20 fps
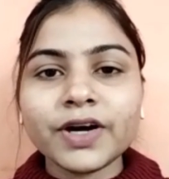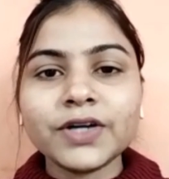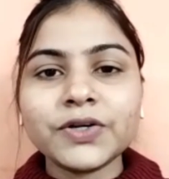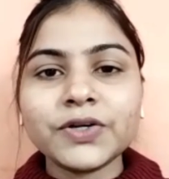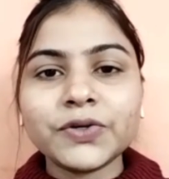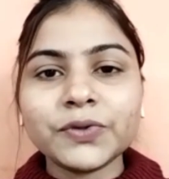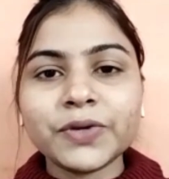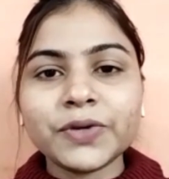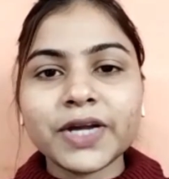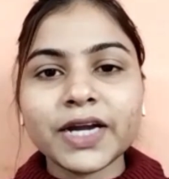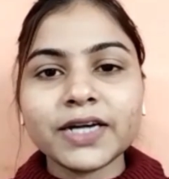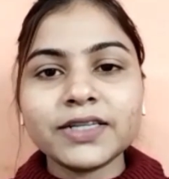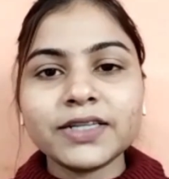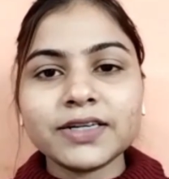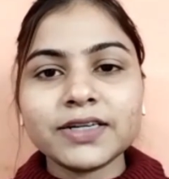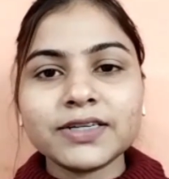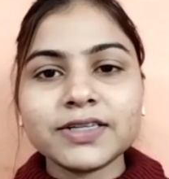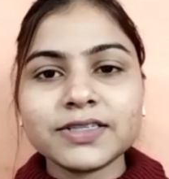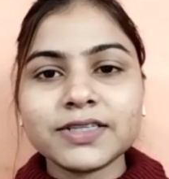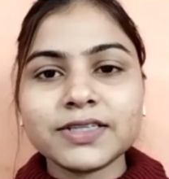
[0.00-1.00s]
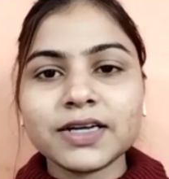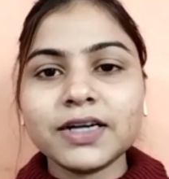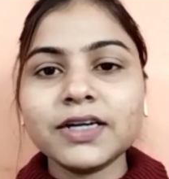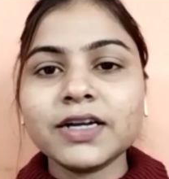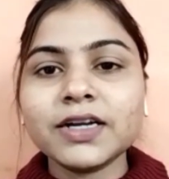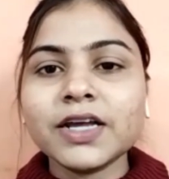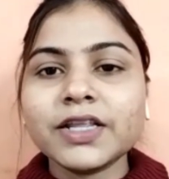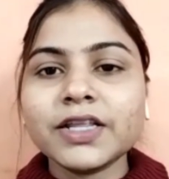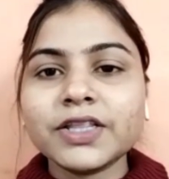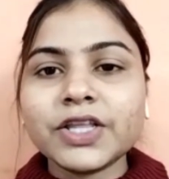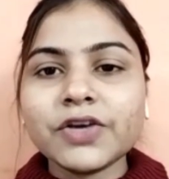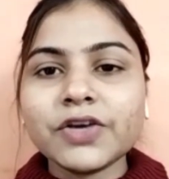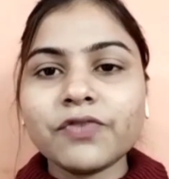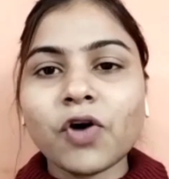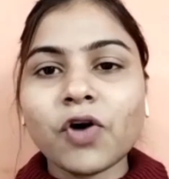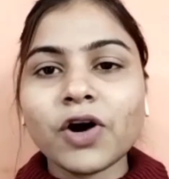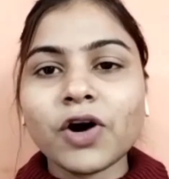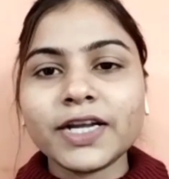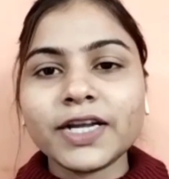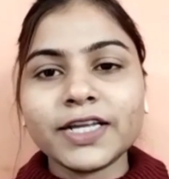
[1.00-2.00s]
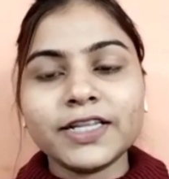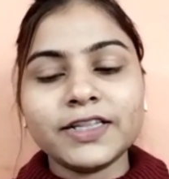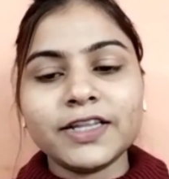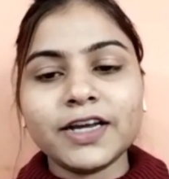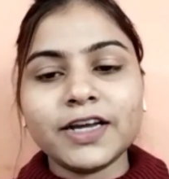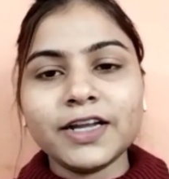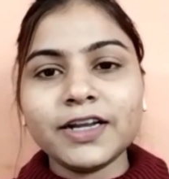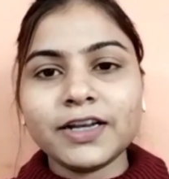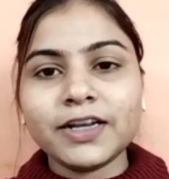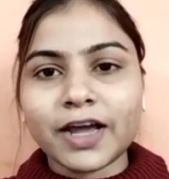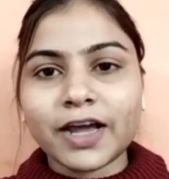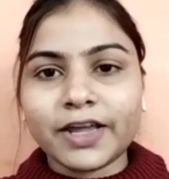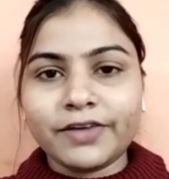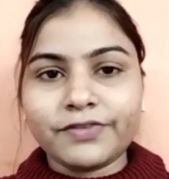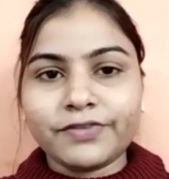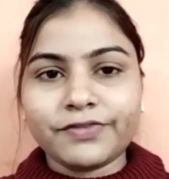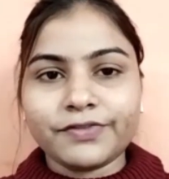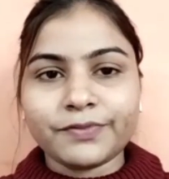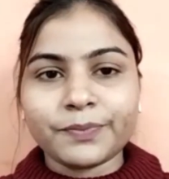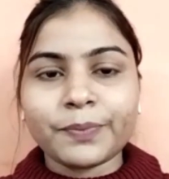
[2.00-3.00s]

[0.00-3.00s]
fear to get the result they want in their life.